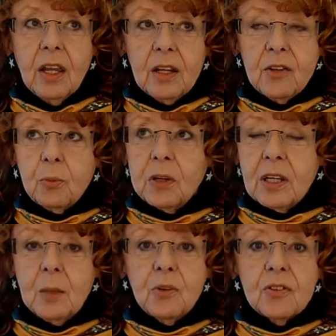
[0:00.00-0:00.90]
It is
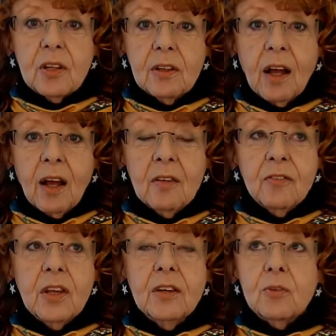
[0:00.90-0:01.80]
what keeps us
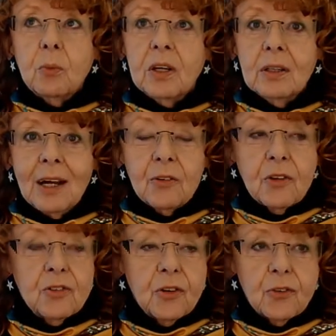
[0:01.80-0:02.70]
alive. It is what
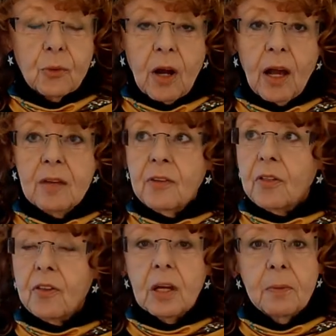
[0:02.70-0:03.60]
allows us to drive
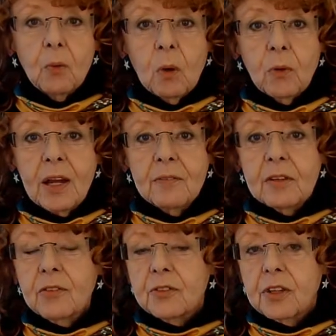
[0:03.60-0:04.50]
and think about what we're
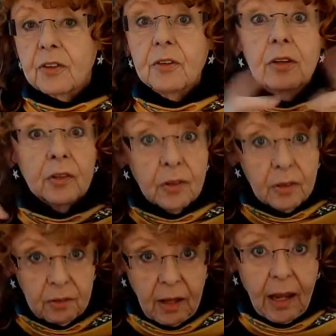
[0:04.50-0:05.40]
having for dinner
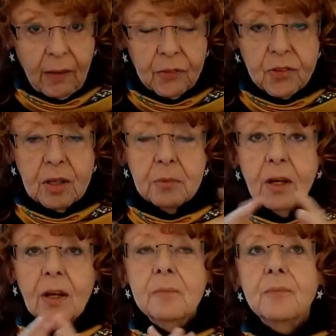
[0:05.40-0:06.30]
at the same
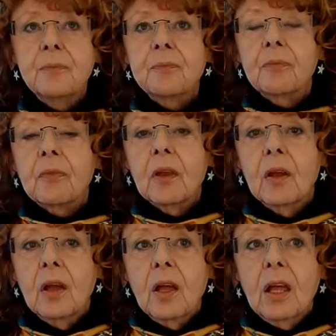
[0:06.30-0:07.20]
time.
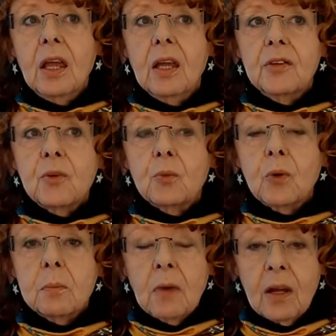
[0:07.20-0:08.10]
It
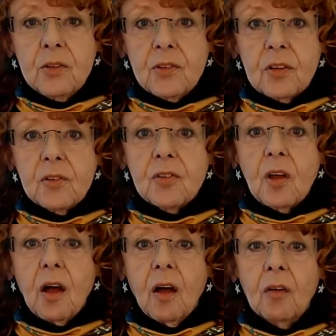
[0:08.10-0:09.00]
reminds
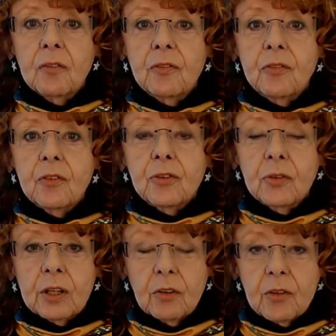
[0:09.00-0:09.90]
us of
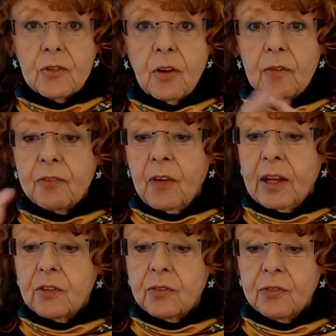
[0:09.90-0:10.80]
triggers, our
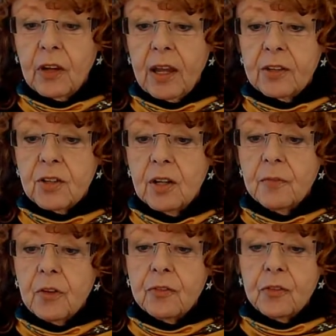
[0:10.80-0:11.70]
fight, flight,
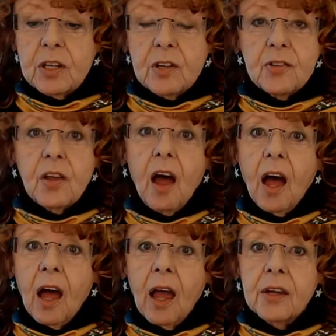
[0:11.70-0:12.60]
freeze,
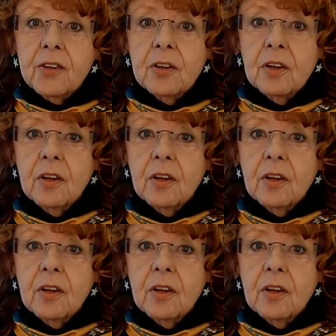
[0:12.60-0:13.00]
hide,